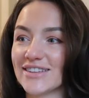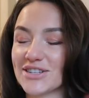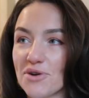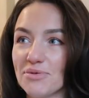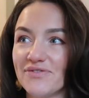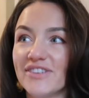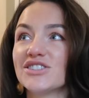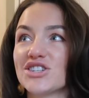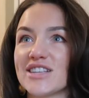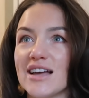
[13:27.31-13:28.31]
there's a couple of
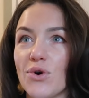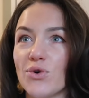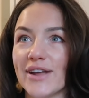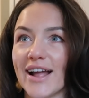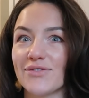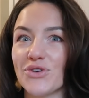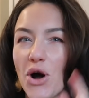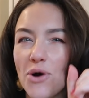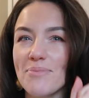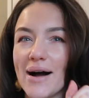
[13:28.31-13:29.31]
villages that I've already kind of
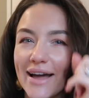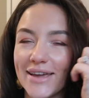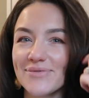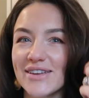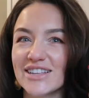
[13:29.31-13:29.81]
got on my